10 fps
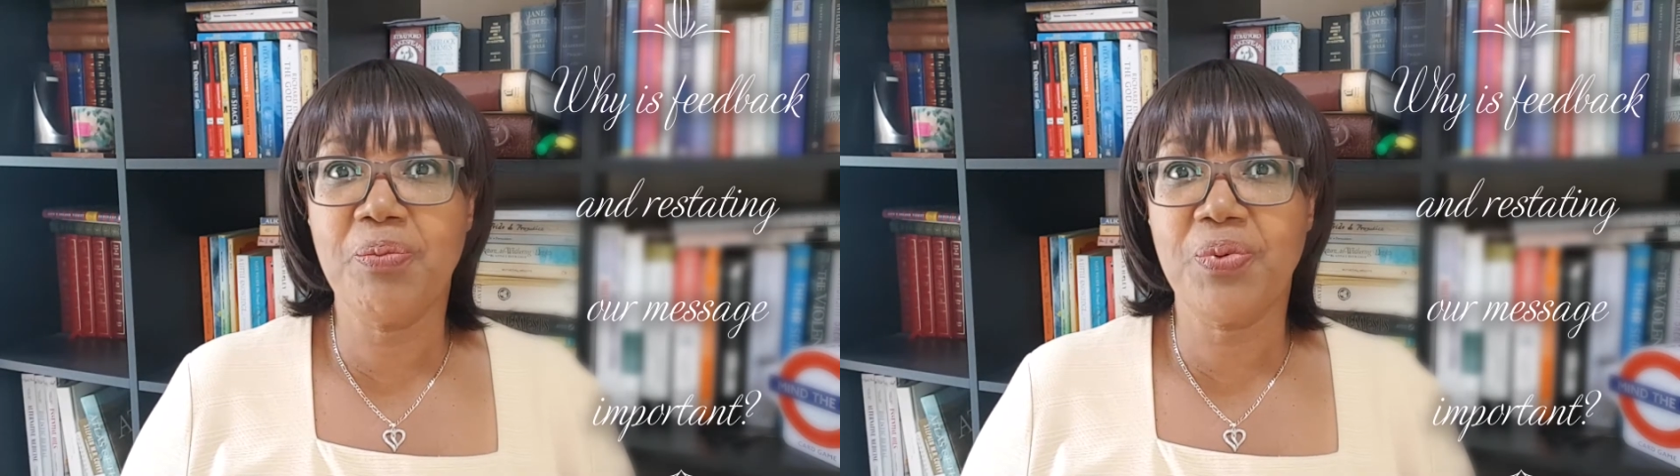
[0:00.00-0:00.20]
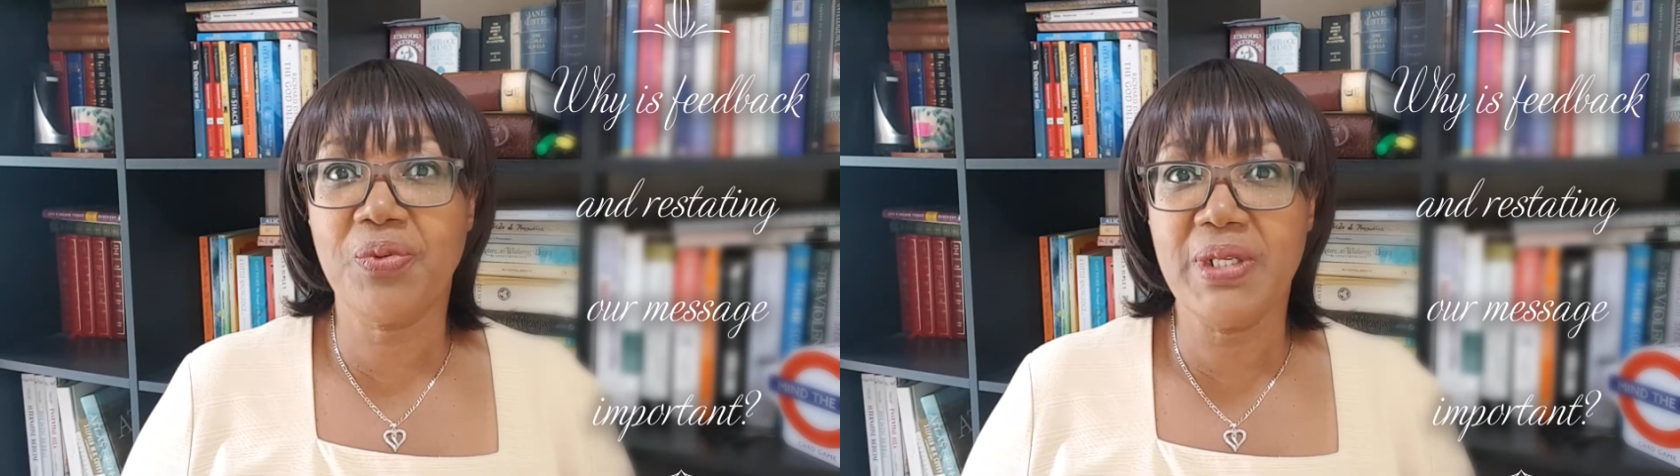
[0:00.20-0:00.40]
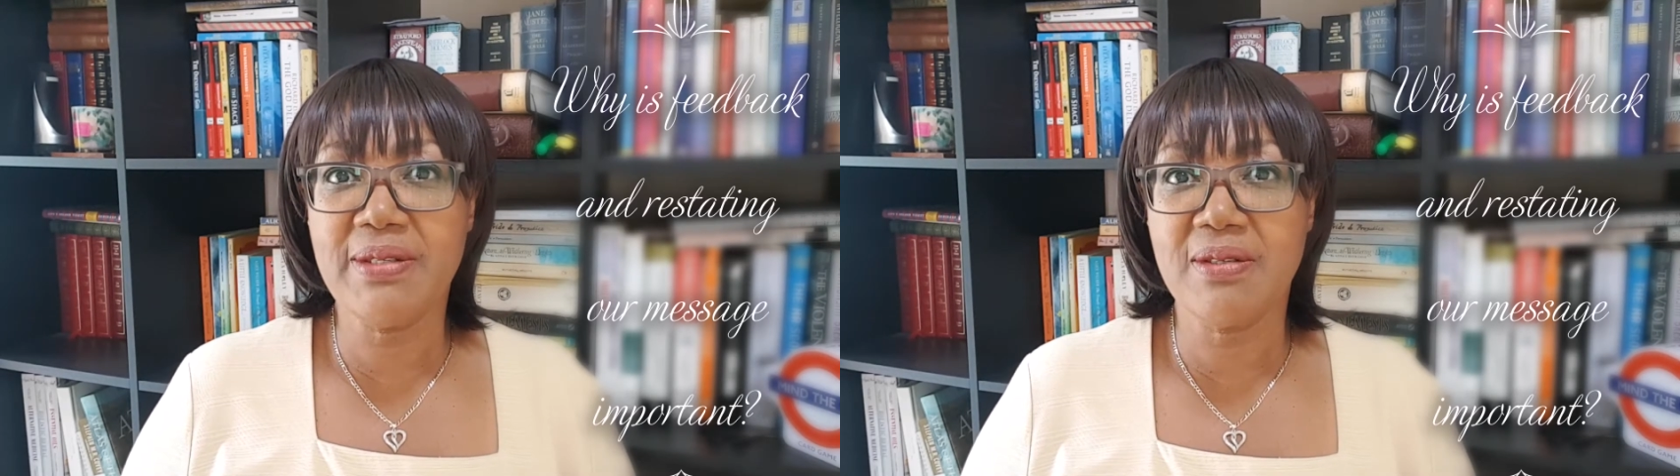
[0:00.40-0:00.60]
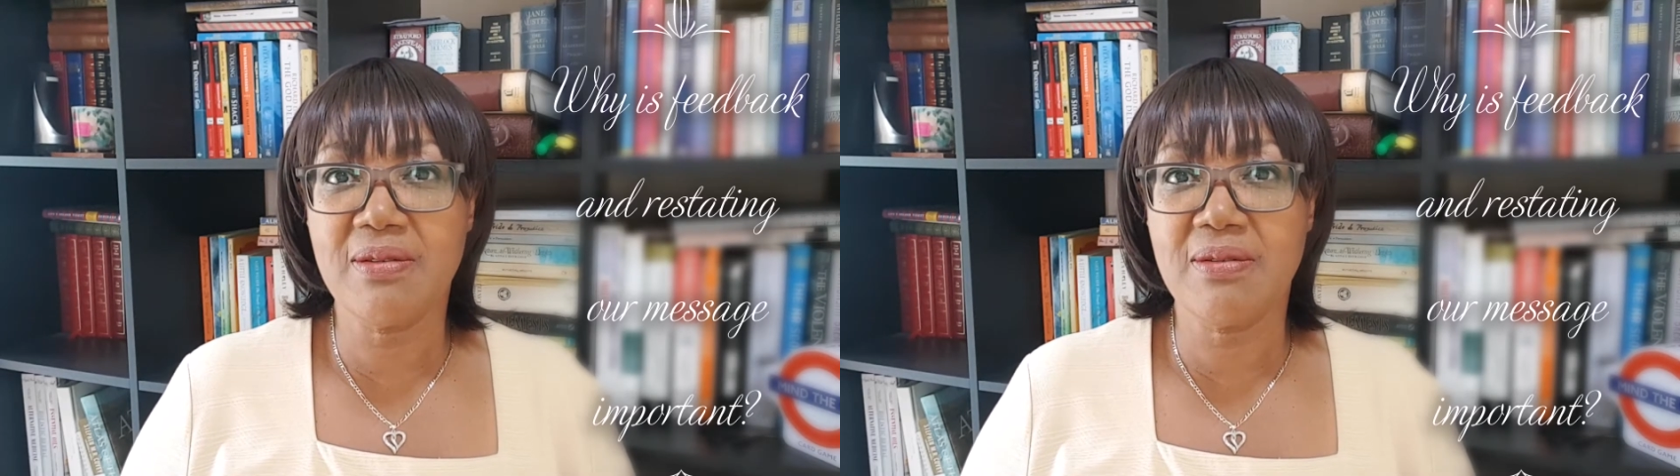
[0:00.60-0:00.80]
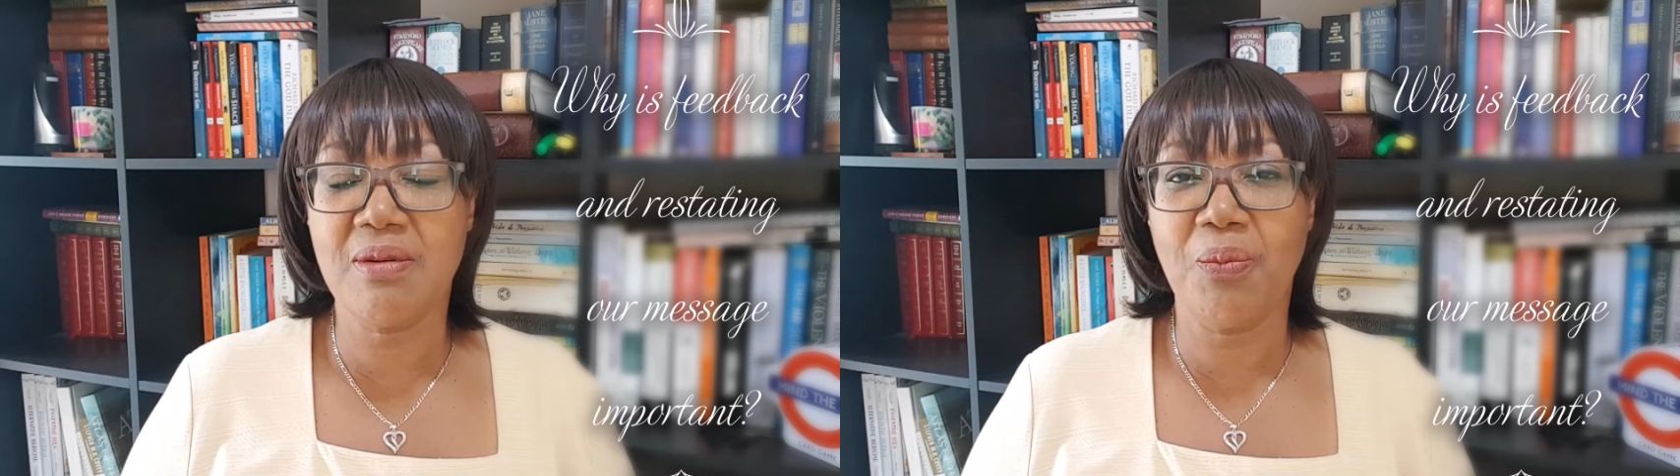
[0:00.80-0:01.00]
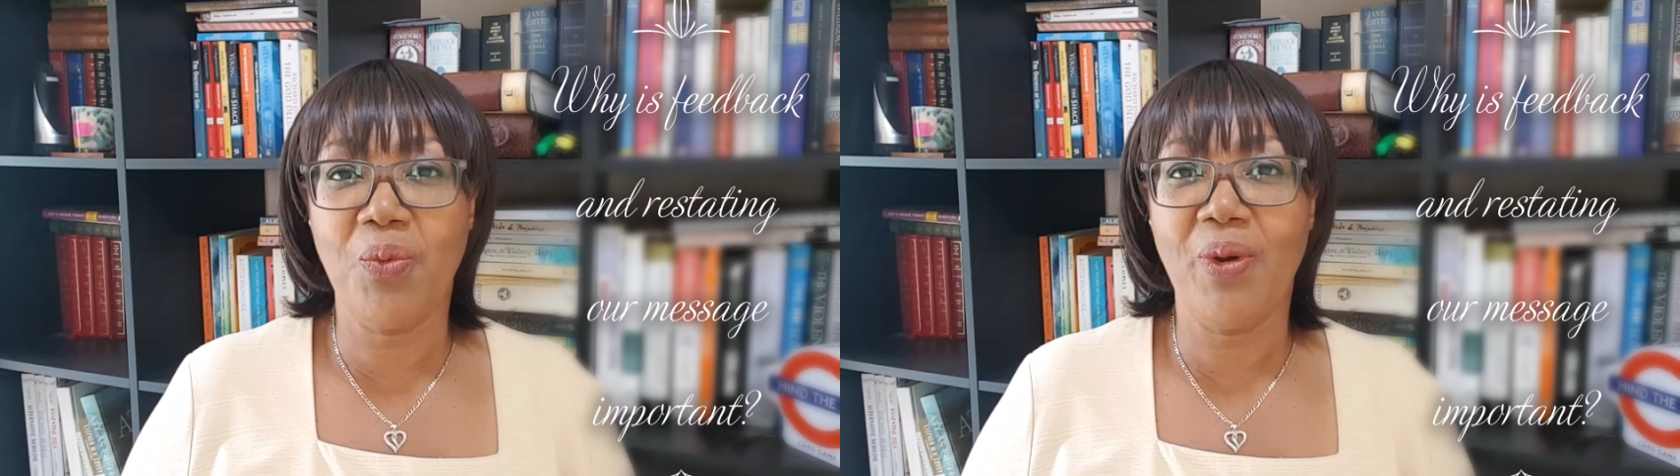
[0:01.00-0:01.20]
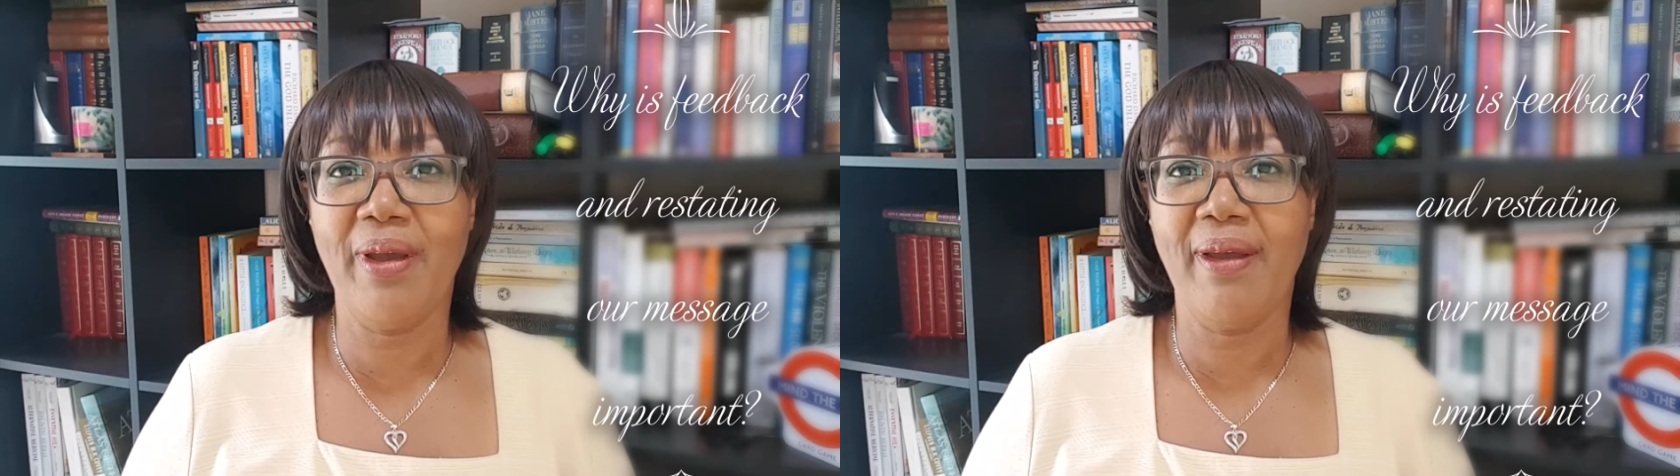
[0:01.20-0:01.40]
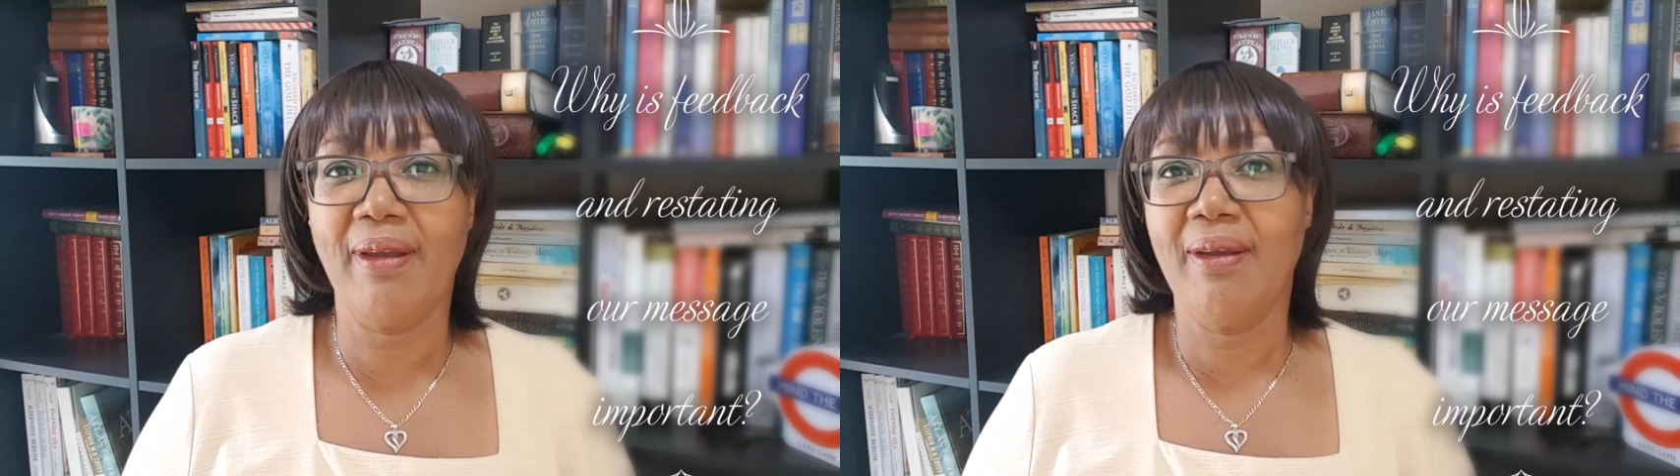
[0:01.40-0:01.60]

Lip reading: present somewhere,